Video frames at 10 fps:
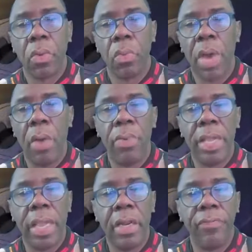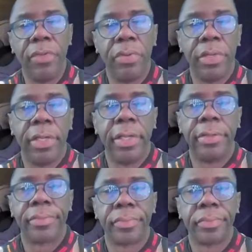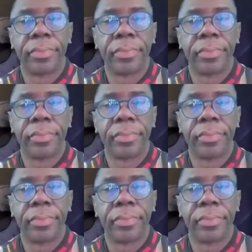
while we're interviewing them,